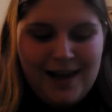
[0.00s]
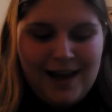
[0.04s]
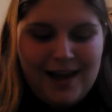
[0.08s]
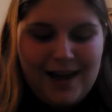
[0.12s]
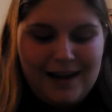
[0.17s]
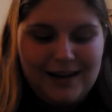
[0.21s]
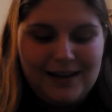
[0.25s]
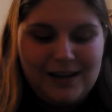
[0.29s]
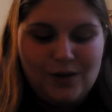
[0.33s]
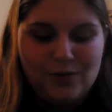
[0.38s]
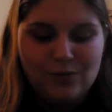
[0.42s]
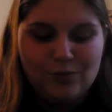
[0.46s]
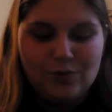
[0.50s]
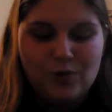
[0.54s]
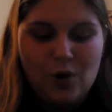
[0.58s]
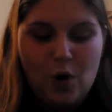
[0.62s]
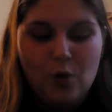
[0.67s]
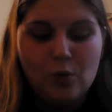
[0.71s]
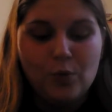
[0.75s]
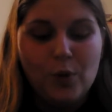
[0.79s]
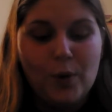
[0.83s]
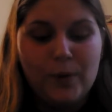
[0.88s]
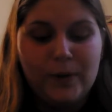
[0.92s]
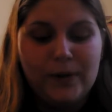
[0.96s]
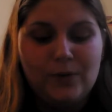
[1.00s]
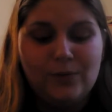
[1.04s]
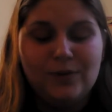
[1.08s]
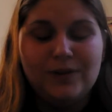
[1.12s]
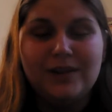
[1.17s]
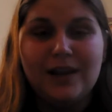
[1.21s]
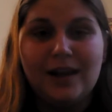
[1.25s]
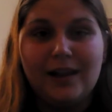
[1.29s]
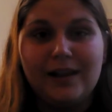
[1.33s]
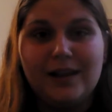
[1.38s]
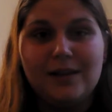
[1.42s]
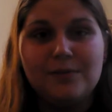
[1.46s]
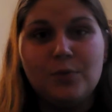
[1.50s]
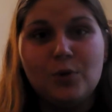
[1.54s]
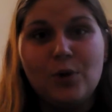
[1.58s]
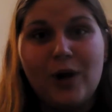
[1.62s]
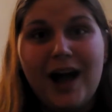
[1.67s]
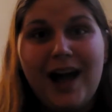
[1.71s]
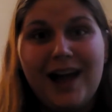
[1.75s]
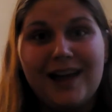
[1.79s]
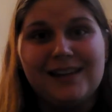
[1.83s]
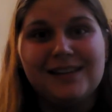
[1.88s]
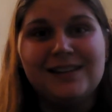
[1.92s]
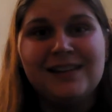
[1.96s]
And he co-wrote it with Dalia
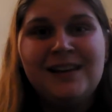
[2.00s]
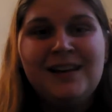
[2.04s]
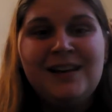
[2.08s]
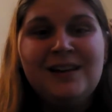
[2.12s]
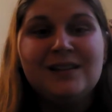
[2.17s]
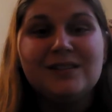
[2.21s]
Mogahid.